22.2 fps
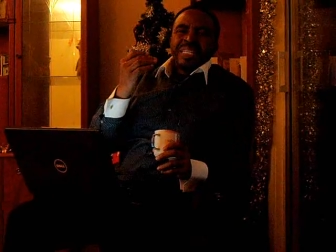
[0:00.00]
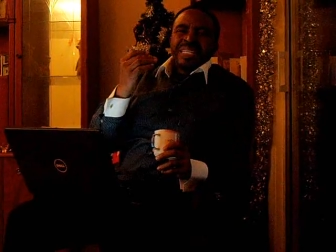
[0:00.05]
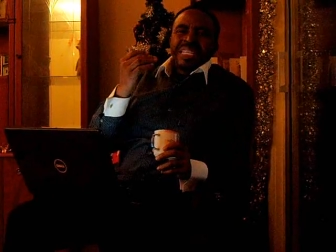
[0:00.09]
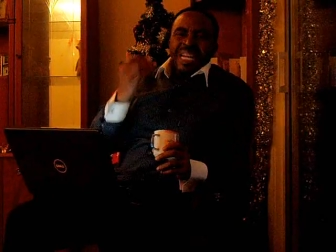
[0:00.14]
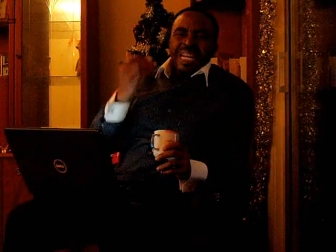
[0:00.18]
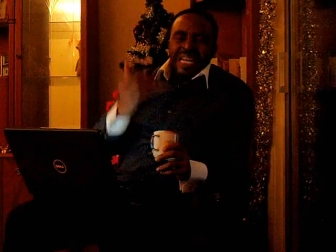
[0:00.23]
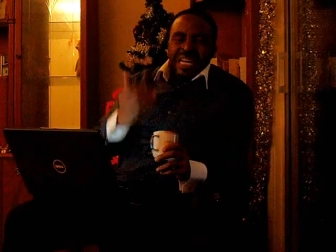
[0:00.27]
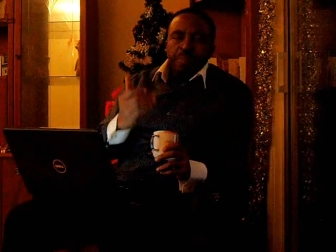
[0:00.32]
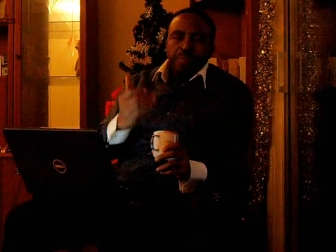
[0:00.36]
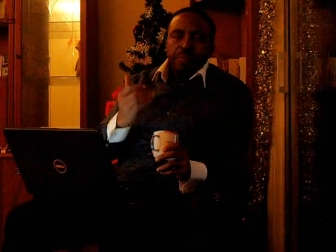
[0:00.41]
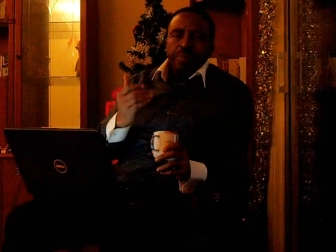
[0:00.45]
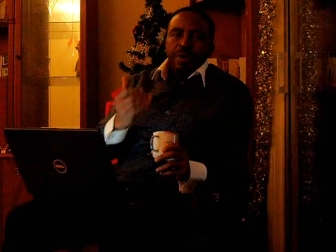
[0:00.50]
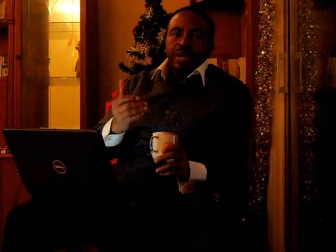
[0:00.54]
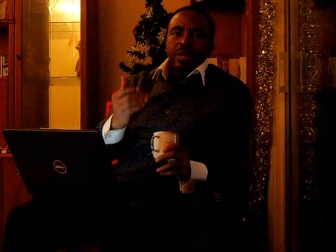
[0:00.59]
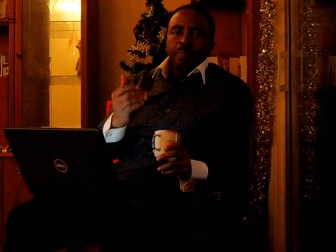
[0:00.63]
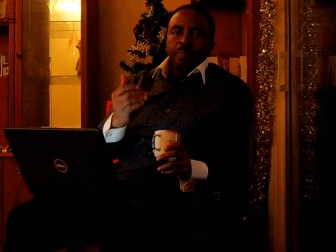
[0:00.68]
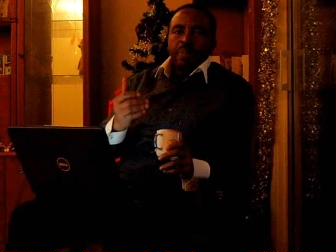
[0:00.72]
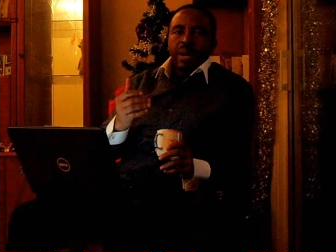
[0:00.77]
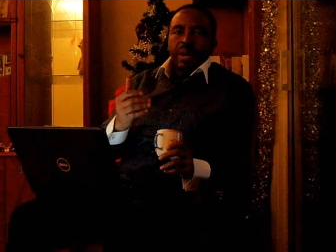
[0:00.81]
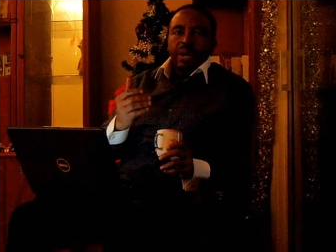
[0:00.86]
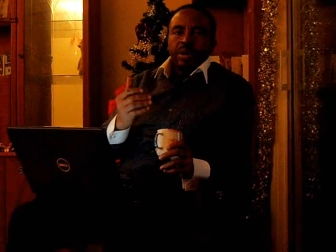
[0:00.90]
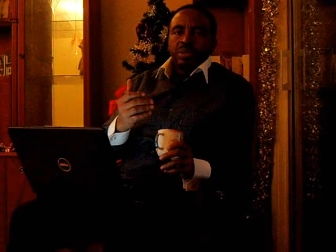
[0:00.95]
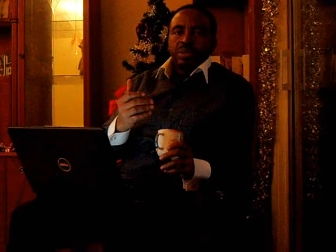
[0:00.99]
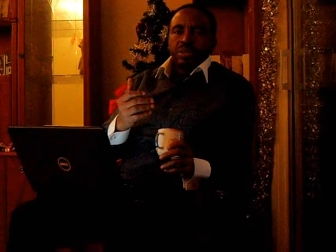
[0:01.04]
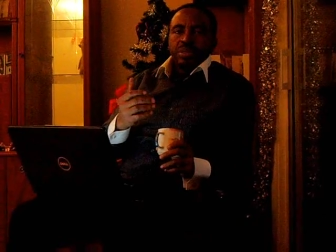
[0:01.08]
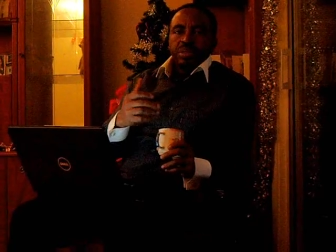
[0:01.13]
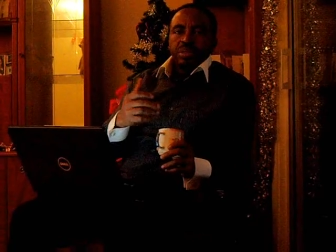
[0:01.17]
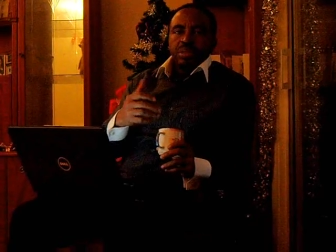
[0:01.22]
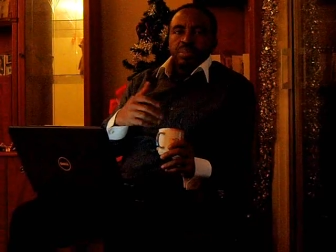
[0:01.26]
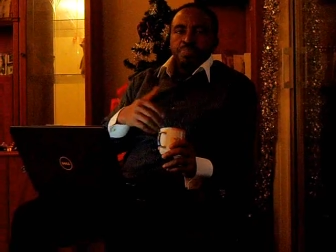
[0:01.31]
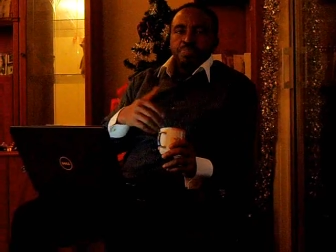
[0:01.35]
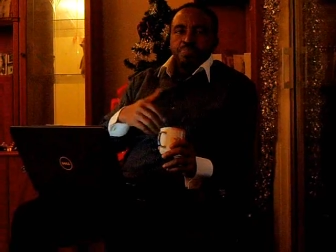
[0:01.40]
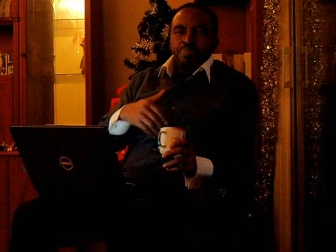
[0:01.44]
deliberate about
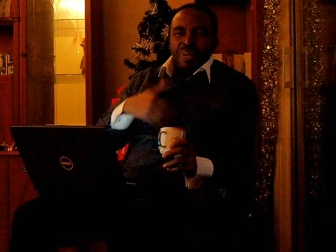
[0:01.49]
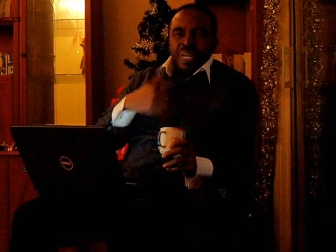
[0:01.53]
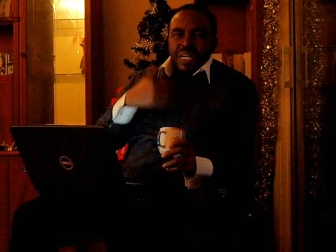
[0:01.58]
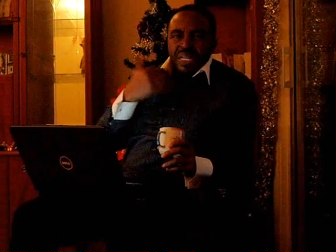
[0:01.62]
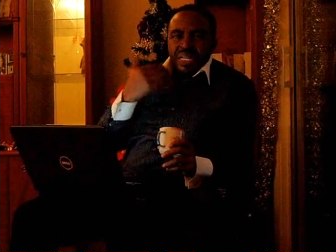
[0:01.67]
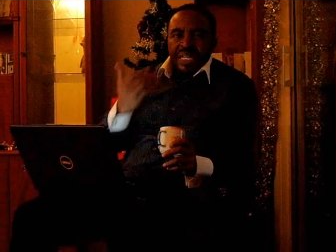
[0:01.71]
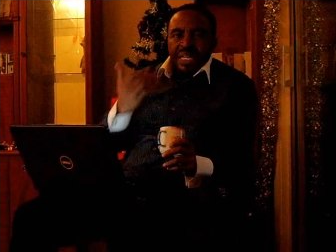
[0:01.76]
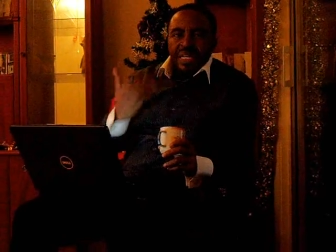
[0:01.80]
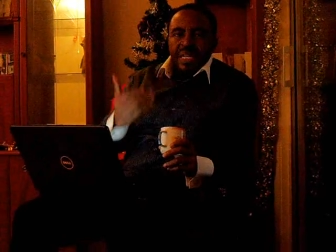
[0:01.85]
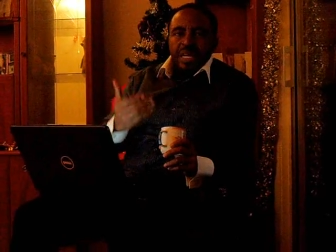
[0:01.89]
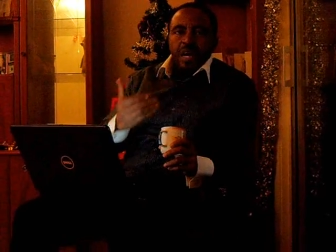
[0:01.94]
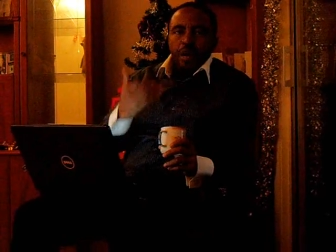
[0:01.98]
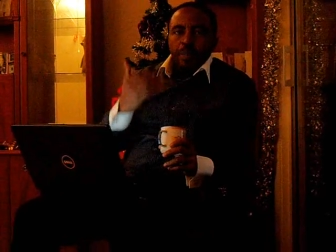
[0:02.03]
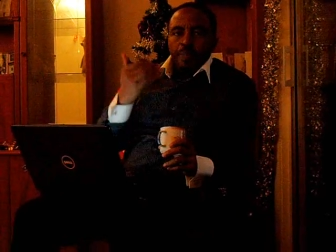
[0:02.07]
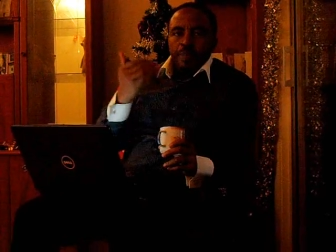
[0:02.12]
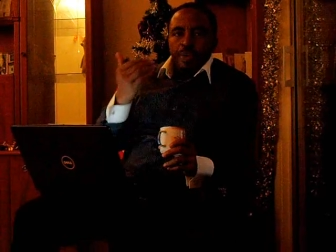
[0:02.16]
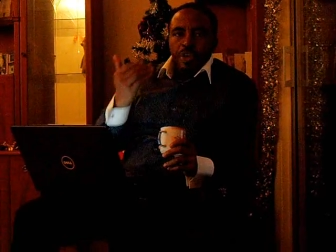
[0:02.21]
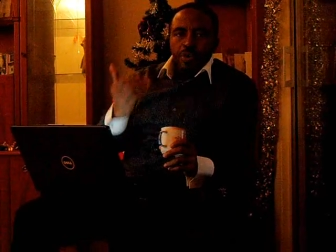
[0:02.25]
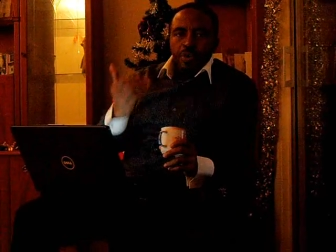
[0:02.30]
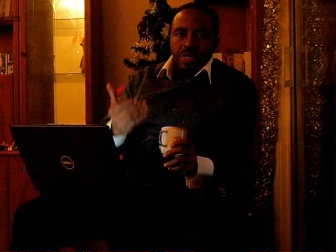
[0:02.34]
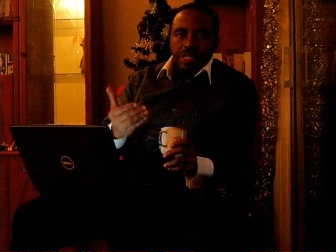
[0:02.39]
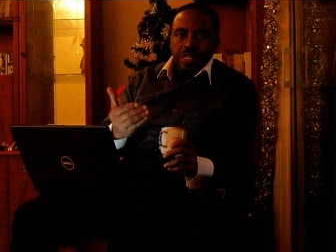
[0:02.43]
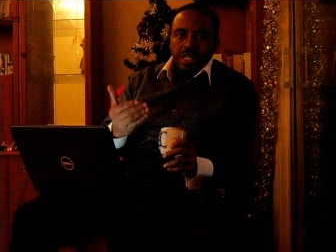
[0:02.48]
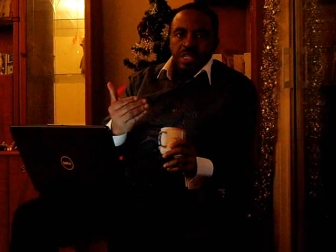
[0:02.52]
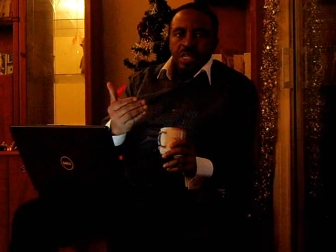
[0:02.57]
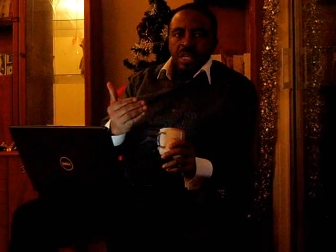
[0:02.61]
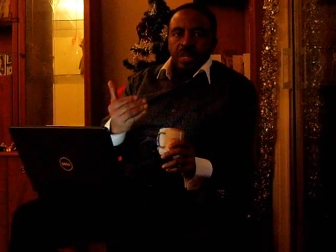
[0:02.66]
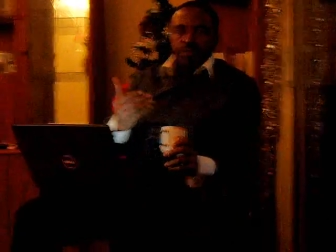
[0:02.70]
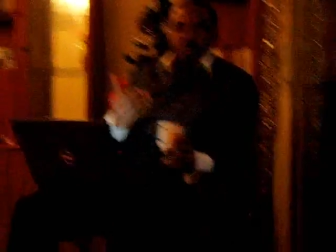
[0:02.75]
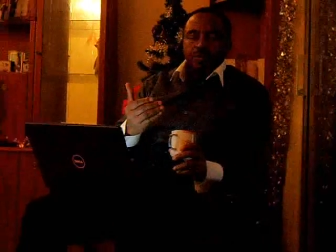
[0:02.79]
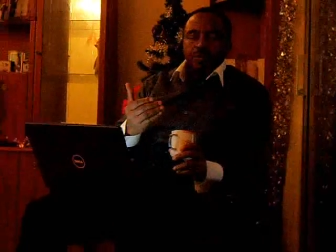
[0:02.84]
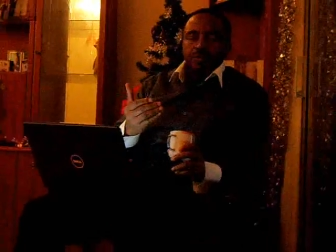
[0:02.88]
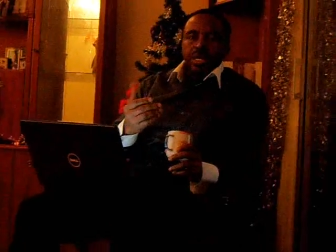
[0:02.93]
building up
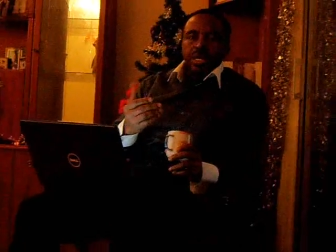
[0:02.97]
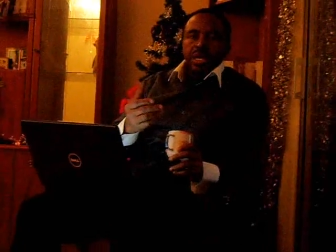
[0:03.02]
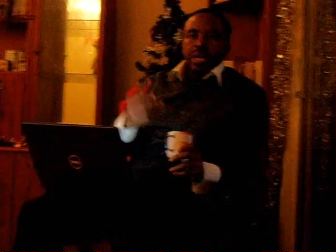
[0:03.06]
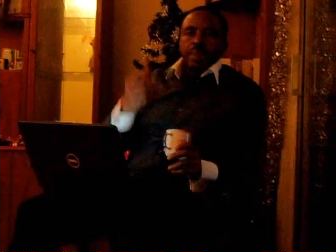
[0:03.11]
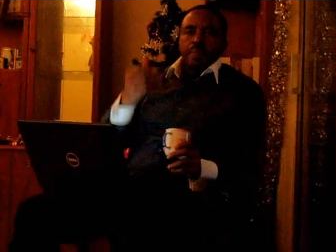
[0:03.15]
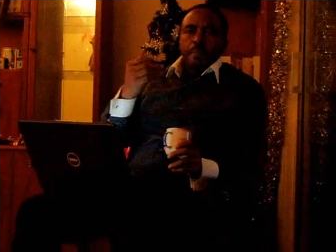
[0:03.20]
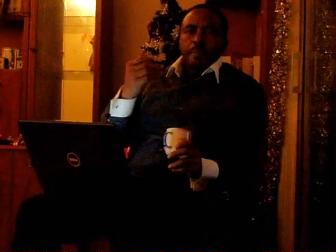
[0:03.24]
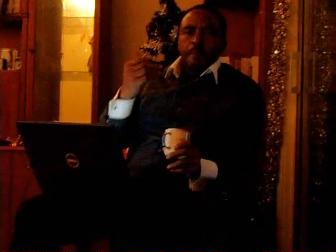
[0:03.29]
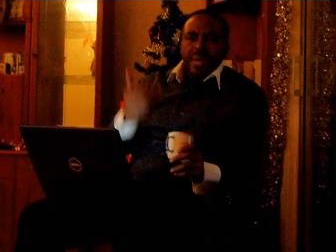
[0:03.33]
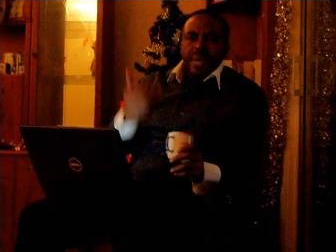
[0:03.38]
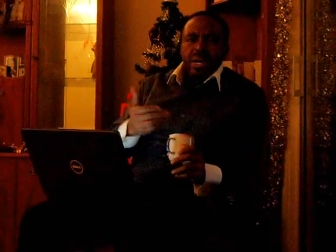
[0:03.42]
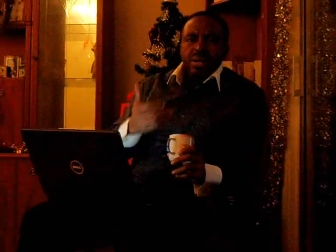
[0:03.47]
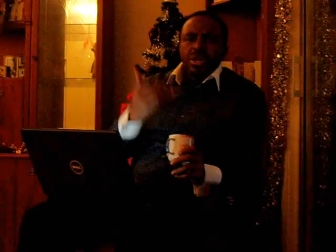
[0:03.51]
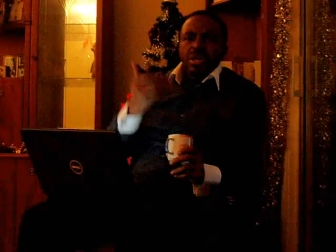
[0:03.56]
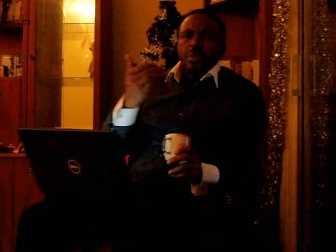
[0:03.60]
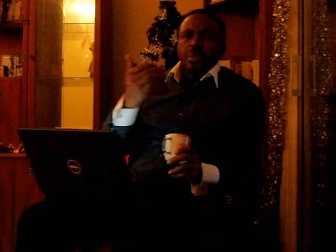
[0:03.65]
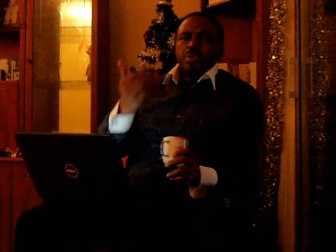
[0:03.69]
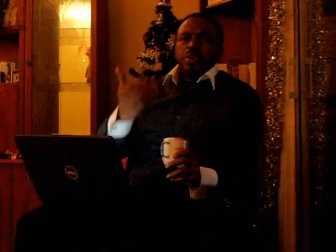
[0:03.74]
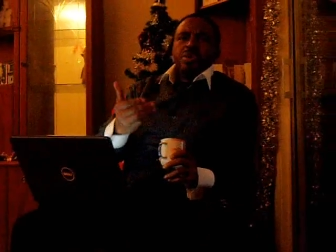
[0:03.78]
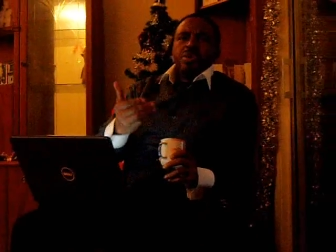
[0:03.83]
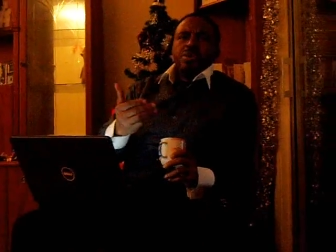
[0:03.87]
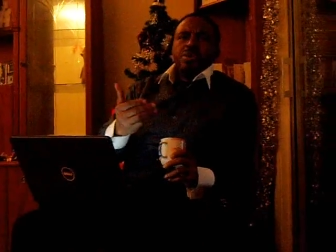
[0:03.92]
yourself. Build up